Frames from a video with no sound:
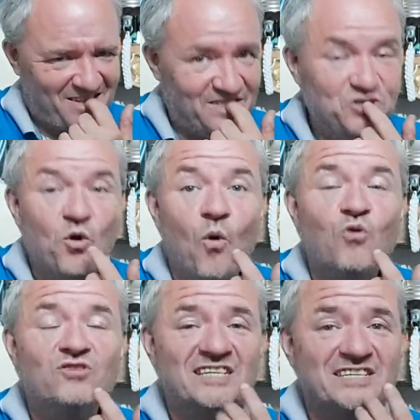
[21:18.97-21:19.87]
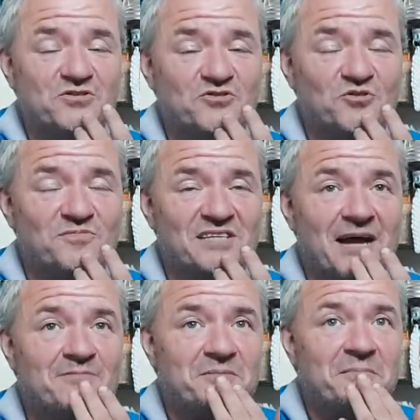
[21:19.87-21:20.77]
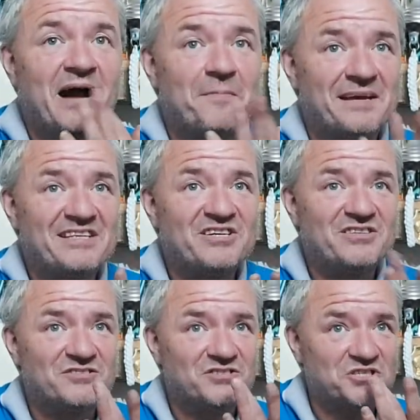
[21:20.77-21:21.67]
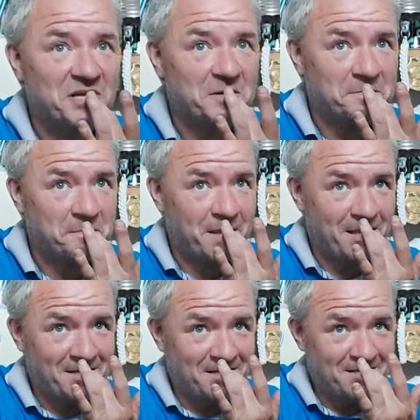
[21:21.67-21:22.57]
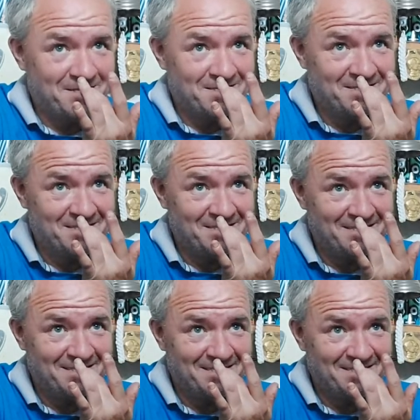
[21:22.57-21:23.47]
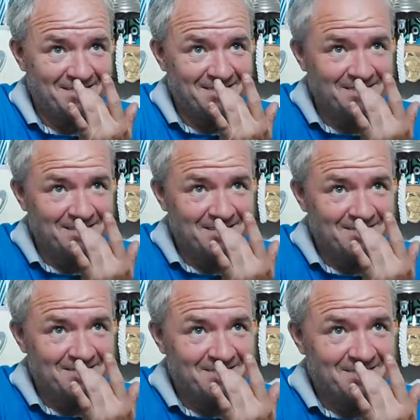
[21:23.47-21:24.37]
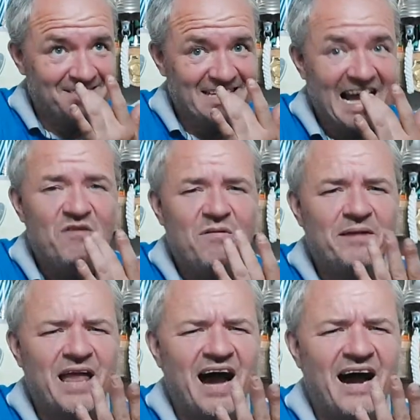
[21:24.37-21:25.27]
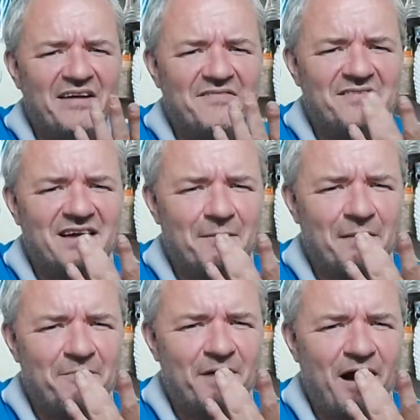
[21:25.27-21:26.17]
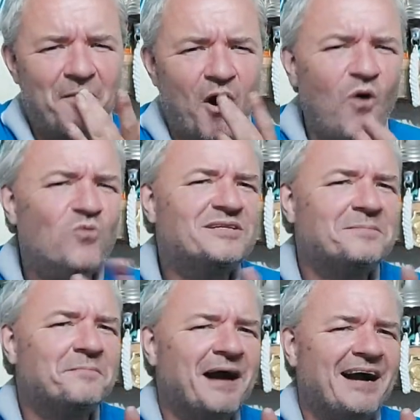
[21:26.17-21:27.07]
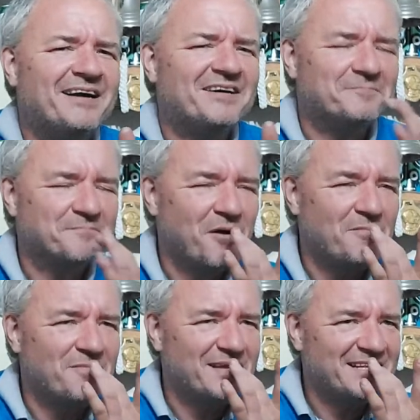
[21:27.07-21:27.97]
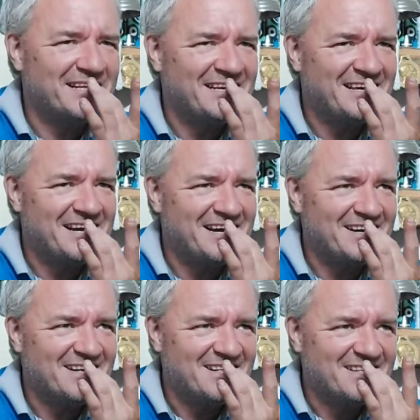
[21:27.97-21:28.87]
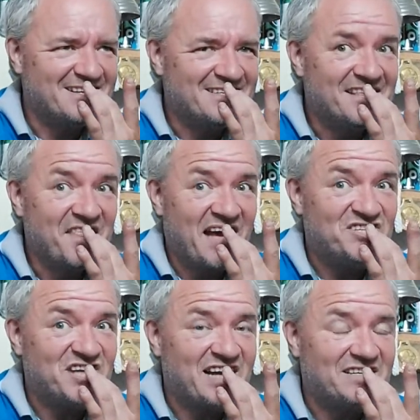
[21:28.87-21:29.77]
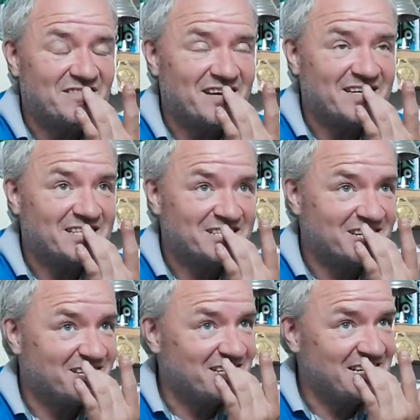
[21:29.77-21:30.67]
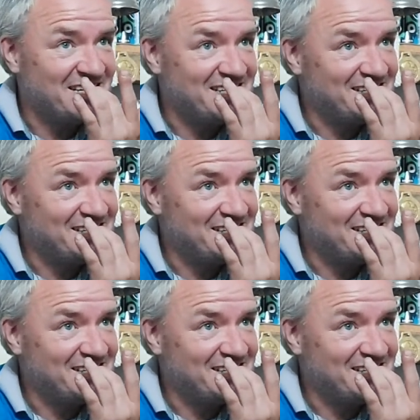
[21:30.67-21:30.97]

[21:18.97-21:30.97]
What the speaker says: naughty sometimes, in my opinions, you know. And now I'm live. I'm holding back probably the that side of things. Yeah.